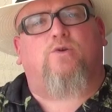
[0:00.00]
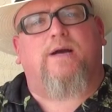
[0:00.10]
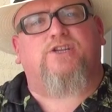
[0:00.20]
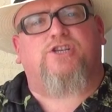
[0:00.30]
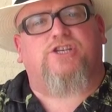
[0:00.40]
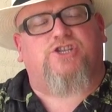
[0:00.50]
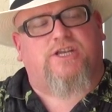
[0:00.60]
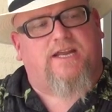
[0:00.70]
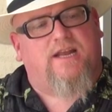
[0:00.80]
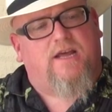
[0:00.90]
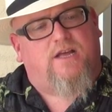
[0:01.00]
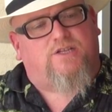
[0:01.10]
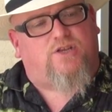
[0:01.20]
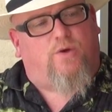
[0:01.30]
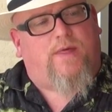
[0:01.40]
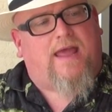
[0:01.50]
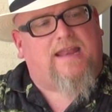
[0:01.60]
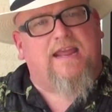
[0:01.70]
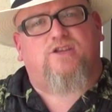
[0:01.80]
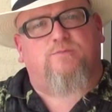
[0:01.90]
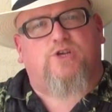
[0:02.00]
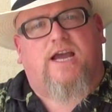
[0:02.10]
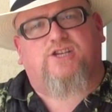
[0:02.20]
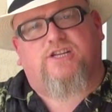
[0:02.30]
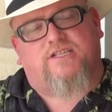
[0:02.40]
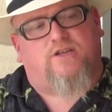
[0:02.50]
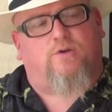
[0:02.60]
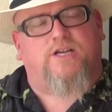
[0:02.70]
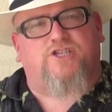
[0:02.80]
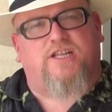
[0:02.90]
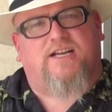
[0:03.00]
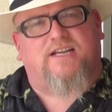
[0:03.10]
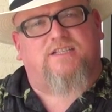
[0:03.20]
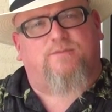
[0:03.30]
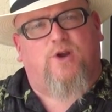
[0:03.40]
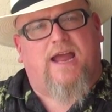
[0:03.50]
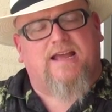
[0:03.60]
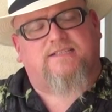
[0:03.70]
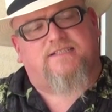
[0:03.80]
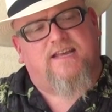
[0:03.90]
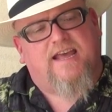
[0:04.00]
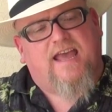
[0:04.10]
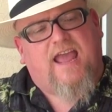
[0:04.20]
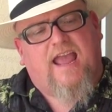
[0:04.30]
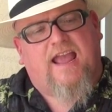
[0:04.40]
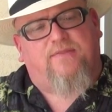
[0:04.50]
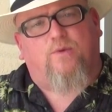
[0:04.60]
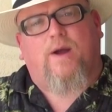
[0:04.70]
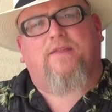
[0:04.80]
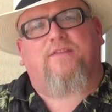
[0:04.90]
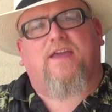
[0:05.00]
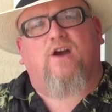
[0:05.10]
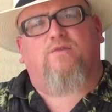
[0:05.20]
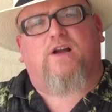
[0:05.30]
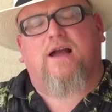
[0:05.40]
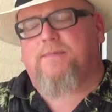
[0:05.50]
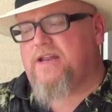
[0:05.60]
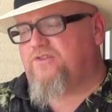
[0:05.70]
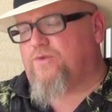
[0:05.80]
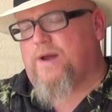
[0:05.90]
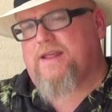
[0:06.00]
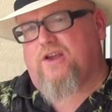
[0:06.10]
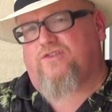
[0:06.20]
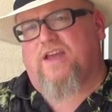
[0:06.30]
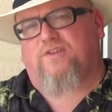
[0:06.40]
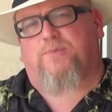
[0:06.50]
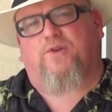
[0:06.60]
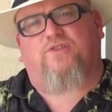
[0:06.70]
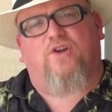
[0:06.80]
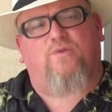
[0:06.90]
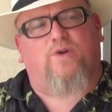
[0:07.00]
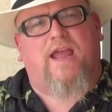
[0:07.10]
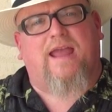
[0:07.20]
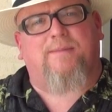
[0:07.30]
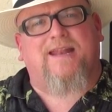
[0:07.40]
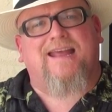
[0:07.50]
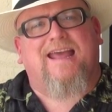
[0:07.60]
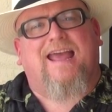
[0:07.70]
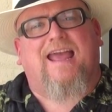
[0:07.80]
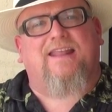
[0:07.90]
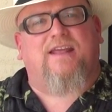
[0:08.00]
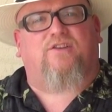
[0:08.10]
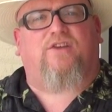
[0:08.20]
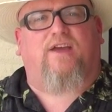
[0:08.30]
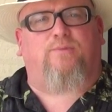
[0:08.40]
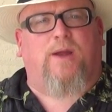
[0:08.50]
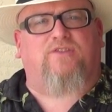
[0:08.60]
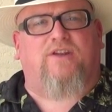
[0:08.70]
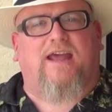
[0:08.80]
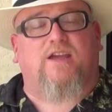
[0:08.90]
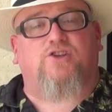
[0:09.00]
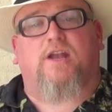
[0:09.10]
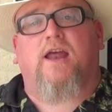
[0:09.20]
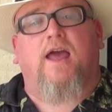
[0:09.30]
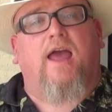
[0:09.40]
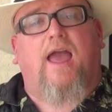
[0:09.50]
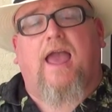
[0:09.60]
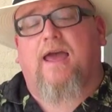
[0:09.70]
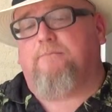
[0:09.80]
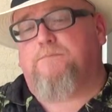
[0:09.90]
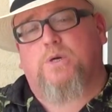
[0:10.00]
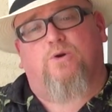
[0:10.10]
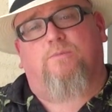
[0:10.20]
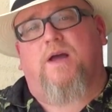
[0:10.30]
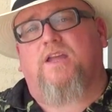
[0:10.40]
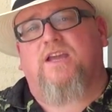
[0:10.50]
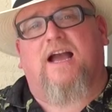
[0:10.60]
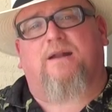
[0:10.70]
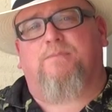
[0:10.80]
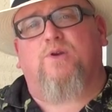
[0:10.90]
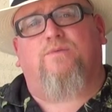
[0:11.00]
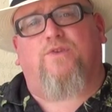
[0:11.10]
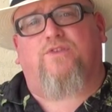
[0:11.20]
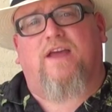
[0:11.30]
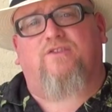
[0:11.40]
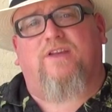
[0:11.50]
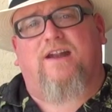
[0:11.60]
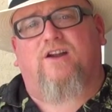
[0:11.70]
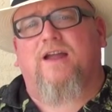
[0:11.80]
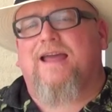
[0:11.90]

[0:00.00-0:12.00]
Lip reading: question sheet, so that each objection is the question the customer asks, and the way that they overcome it is the way that your salesperson overcame it in their sales presentation. And boom, you got a beautiful sales letter.